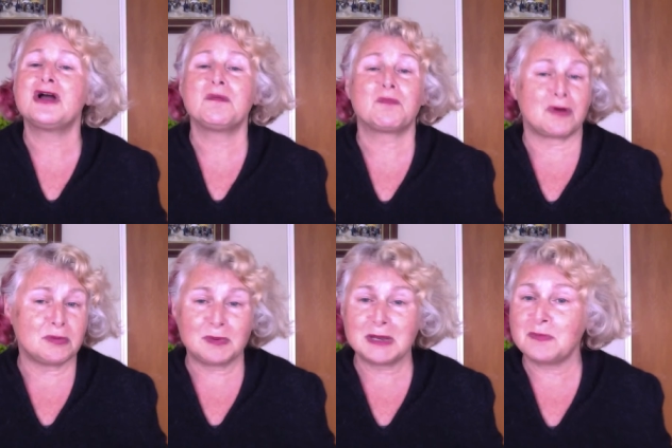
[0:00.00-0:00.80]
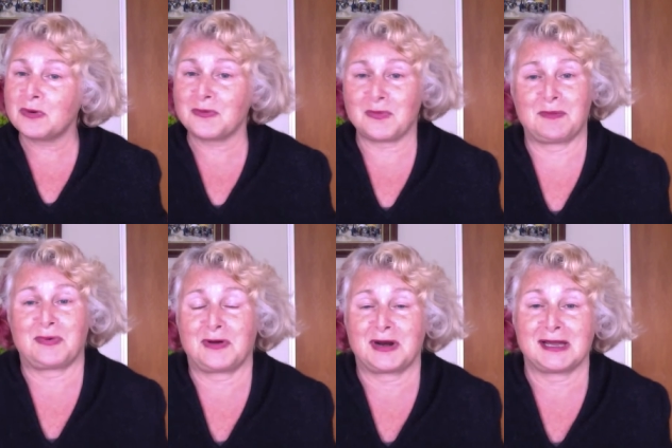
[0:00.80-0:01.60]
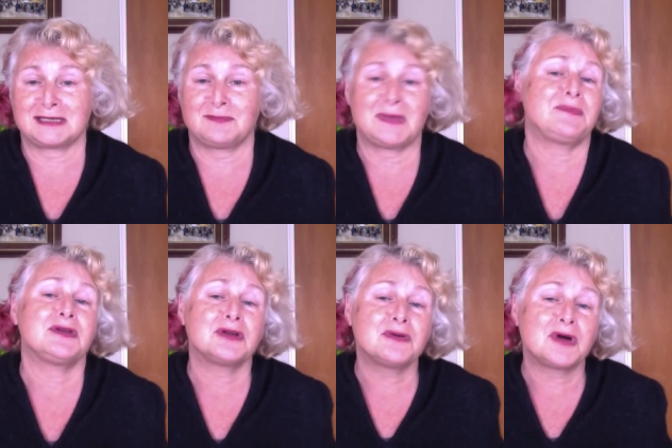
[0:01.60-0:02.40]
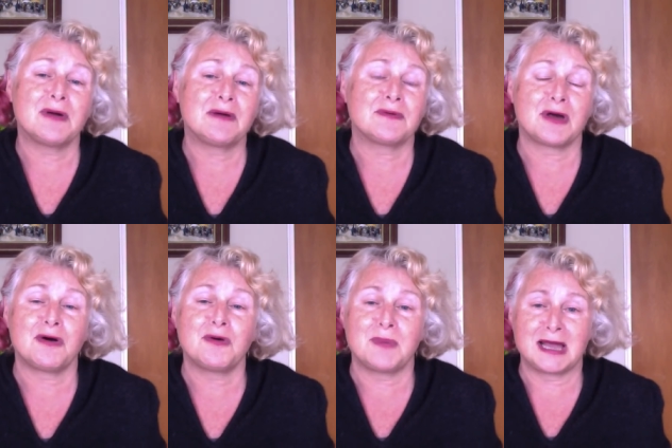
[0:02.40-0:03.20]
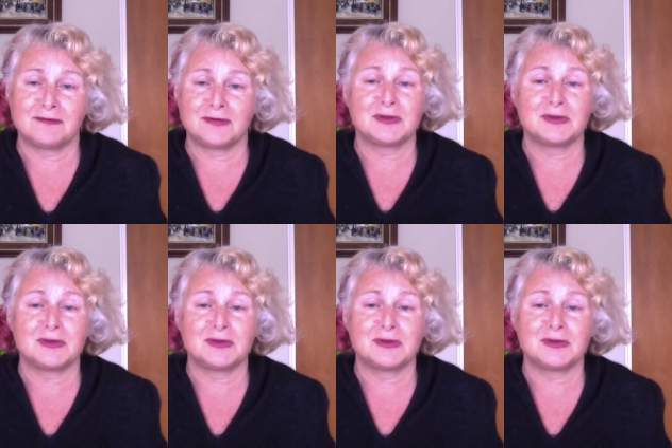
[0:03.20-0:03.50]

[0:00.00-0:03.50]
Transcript: probably more than one product. Maybe you're going to go out with a whole bag full.